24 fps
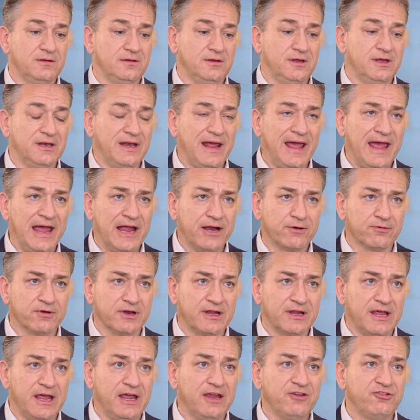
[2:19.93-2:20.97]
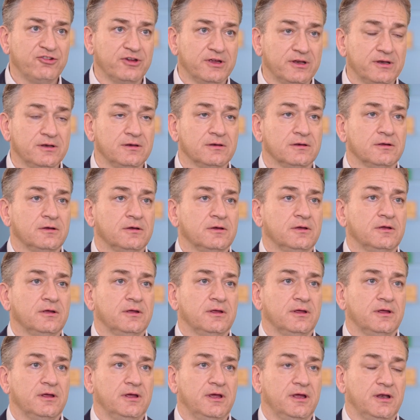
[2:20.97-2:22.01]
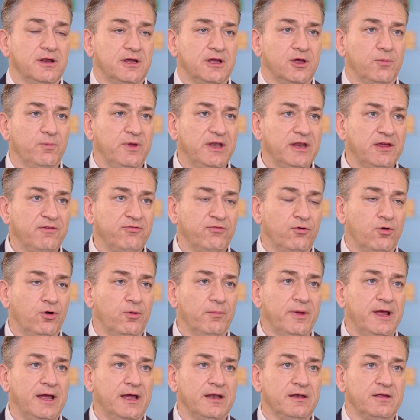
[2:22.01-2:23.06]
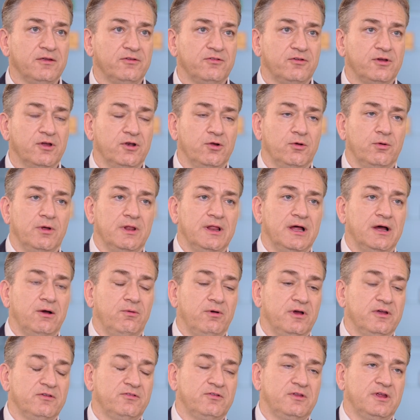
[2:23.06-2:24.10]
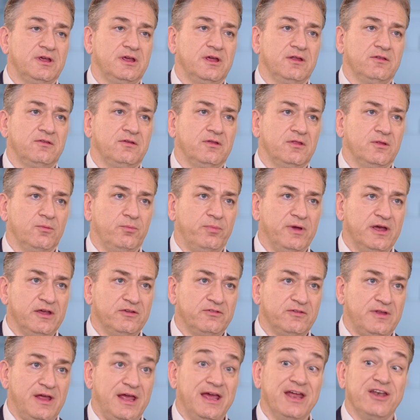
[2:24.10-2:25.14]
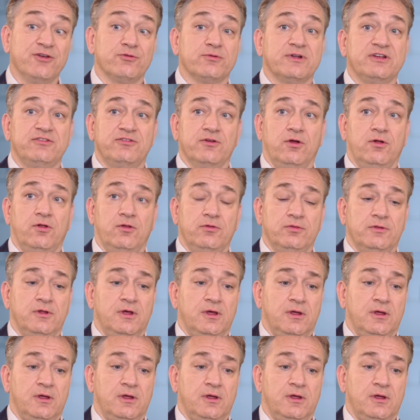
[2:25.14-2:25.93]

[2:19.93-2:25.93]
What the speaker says: in aggregation in a committee format is going to allow us to get to the best end result